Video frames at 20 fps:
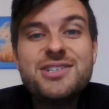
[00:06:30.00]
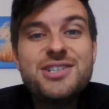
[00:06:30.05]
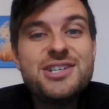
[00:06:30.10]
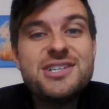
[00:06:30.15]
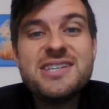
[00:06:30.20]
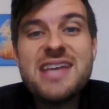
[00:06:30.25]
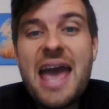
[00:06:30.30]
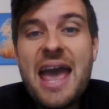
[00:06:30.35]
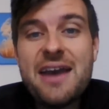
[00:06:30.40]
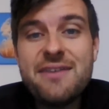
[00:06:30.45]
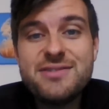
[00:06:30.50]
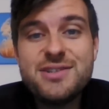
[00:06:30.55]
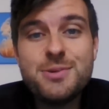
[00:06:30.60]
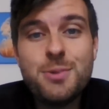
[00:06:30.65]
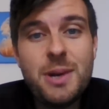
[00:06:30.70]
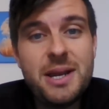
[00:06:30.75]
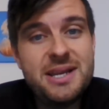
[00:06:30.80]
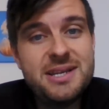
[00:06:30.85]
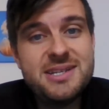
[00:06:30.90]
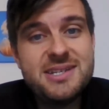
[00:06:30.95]
just have
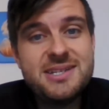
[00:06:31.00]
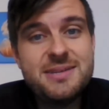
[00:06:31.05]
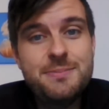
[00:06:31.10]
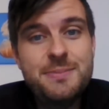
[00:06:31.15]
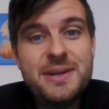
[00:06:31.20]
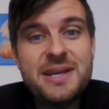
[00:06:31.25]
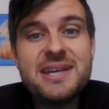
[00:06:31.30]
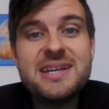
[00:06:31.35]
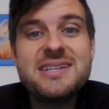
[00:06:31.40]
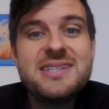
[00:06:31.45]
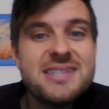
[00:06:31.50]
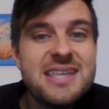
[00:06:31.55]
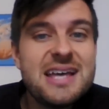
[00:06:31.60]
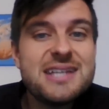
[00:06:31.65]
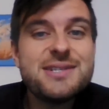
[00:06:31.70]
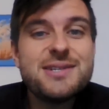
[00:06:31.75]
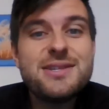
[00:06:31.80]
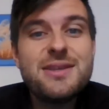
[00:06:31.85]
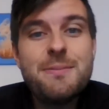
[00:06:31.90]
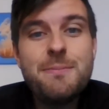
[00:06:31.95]
sweets, because
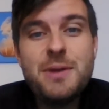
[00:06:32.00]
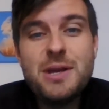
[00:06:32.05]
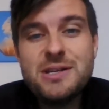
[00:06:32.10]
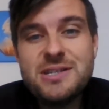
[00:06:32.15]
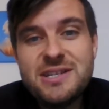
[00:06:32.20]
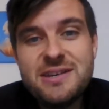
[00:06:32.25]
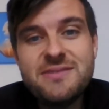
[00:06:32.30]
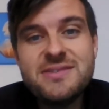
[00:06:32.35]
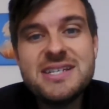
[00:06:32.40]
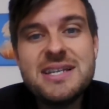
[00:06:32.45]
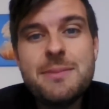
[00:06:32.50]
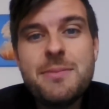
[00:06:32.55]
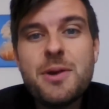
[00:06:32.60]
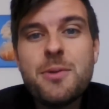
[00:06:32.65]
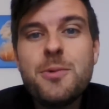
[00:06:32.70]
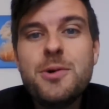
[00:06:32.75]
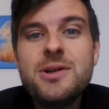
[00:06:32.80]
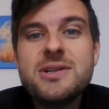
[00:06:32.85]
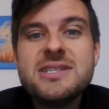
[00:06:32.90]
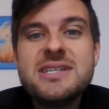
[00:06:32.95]
that's the beauty of
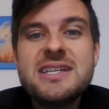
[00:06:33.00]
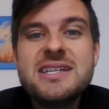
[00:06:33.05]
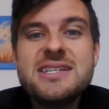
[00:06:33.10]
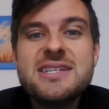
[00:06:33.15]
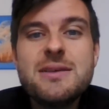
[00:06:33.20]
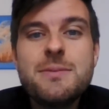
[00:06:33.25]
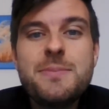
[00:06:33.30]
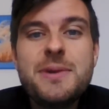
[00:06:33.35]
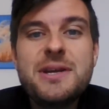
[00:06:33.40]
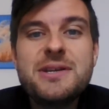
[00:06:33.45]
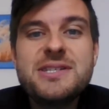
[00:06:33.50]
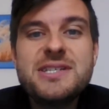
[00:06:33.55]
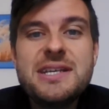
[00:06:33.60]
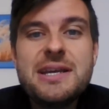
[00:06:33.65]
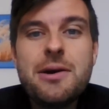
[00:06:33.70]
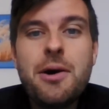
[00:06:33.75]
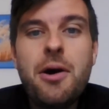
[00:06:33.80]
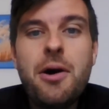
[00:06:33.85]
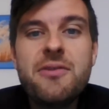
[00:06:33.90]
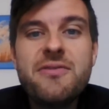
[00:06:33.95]
Slimming World, and it's the
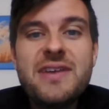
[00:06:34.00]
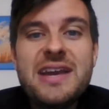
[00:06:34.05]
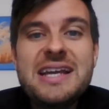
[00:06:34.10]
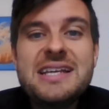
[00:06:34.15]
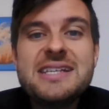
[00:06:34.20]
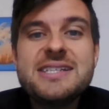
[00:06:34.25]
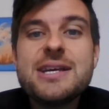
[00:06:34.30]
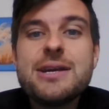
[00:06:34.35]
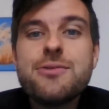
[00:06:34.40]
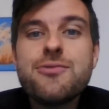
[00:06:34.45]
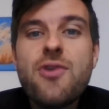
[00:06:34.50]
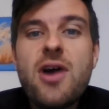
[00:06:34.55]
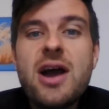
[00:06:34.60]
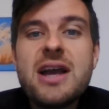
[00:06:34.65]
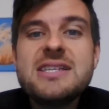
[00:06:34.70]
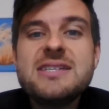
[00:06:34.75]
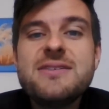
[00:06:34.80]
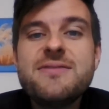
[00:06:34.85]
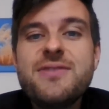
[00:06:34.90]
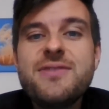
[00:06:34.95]
beauty of eating
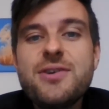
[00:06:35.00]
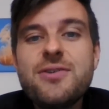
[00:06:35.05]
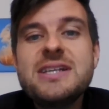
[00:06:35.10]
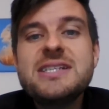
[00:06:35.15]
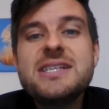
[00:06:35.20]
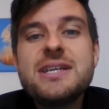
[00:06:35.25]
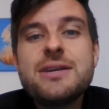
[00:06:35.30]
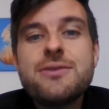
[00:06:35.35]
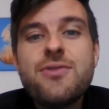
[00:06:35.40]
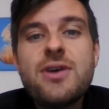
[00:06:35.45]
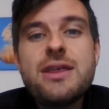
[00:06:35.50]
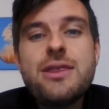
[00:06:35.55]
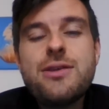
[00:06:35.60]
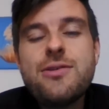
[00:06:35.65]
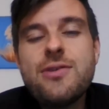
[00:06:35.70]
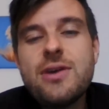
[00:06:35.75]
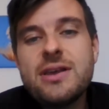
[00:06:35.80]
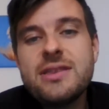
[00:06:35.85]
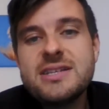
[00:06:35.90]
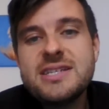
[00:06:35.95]
right. If you're eating right
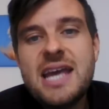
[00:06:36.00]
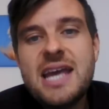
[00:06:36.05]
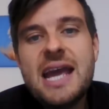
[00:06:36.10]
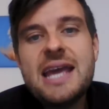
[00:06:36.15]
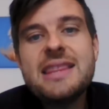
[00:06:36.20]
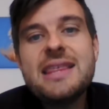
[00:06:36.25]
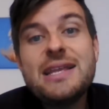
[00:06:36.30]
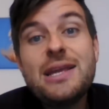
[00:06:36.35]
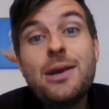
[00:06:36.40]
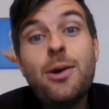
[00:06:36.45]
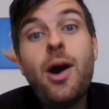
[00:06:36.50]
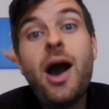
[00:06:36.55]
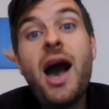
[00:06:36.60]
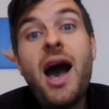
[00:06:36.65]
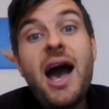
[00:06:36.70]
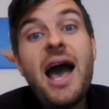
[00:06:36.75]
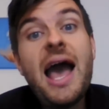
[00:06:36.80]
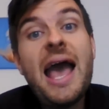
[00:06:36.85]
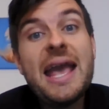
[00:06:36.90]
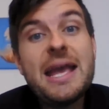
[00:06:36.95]
throughout the day, then you
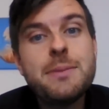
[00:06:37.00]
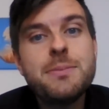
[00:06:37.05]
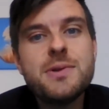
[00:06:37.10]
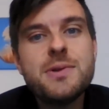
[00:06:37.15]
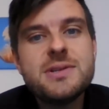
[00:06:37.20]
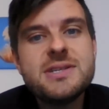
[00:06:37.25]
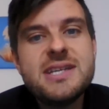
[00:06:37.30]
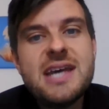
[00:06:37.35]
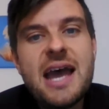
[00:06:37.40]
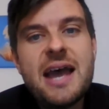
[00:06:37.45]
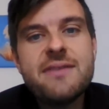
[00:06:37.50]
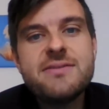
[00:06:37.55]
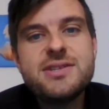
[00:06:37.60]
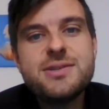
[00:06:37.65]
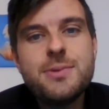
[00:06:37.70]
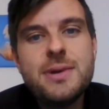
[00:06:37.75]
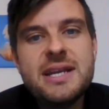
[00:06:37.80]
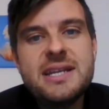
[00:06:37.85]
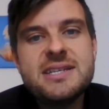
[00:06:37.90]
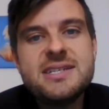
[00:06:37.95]
are able to have
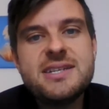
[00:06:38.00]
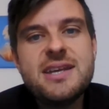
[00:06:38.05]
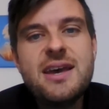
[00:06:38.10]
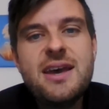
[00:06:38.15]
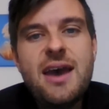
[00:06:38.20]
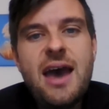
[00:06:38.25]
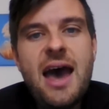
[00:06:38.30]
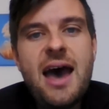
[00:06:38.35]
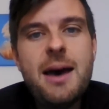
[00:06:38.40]
sweets